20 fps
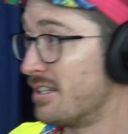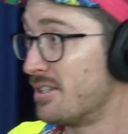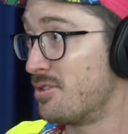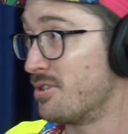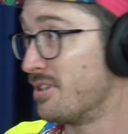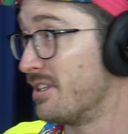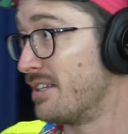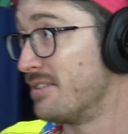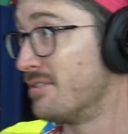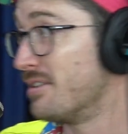I
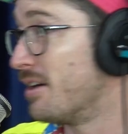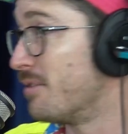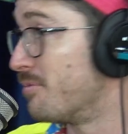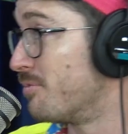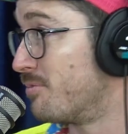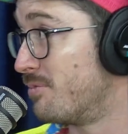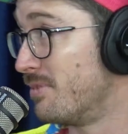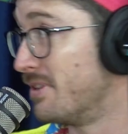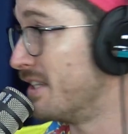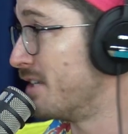
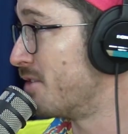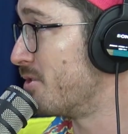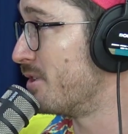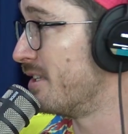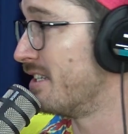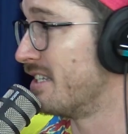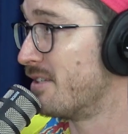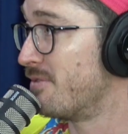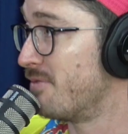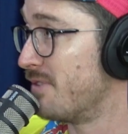
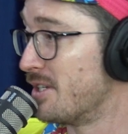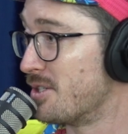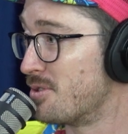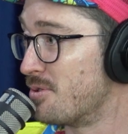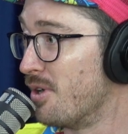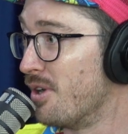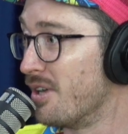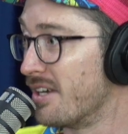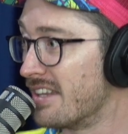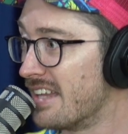literally just
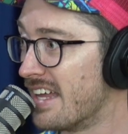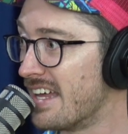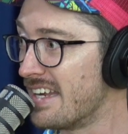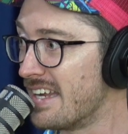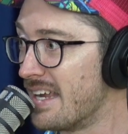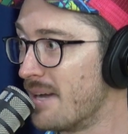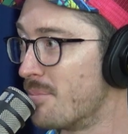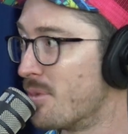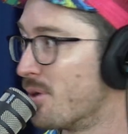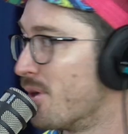finished writing
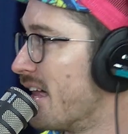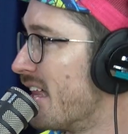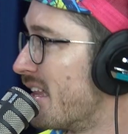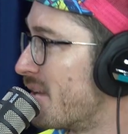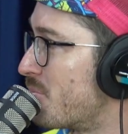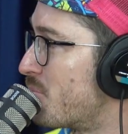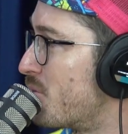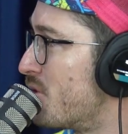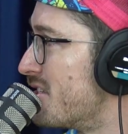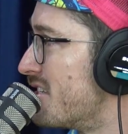that in our
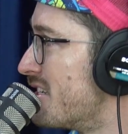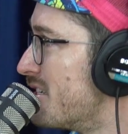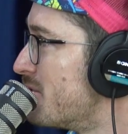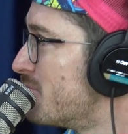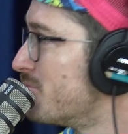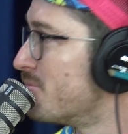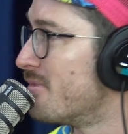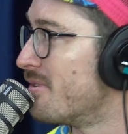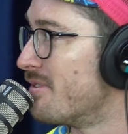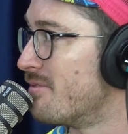Barallan
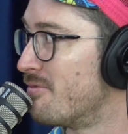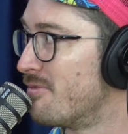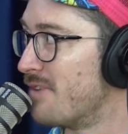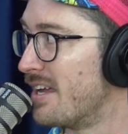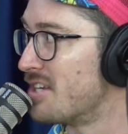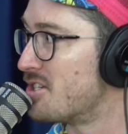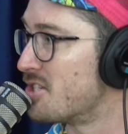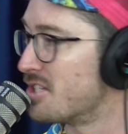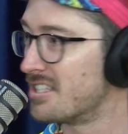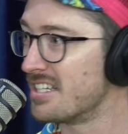prison
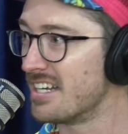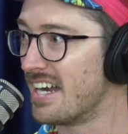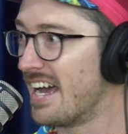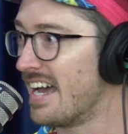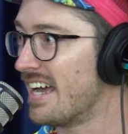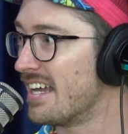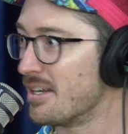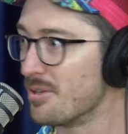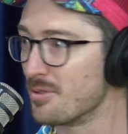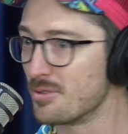venture
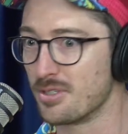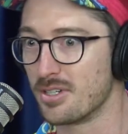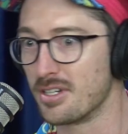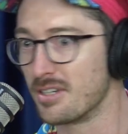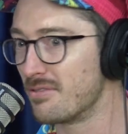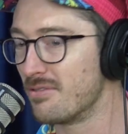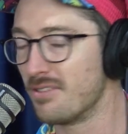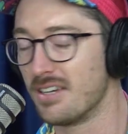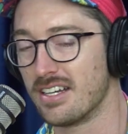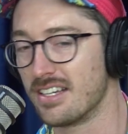today, and I was
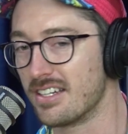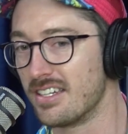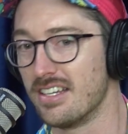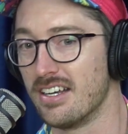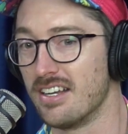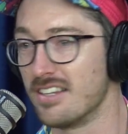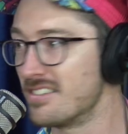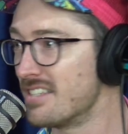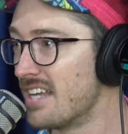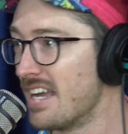like, fuck,
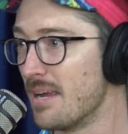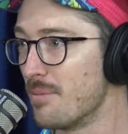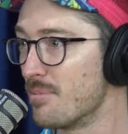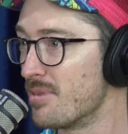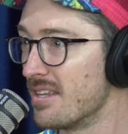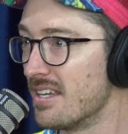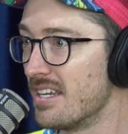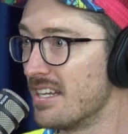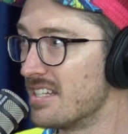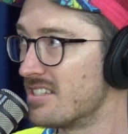
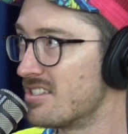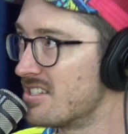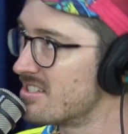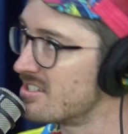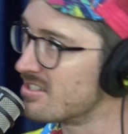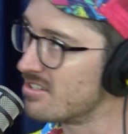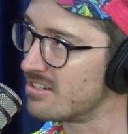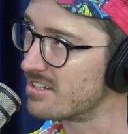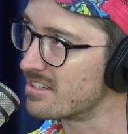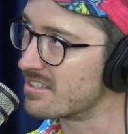same thing.
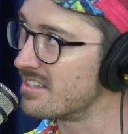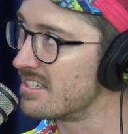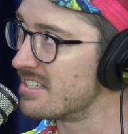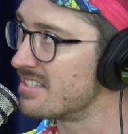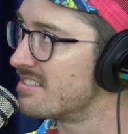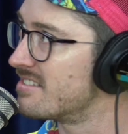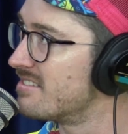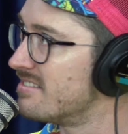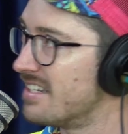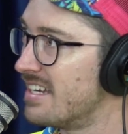It's just like
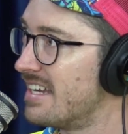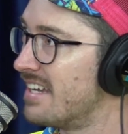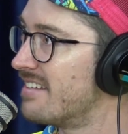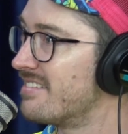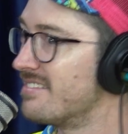there's,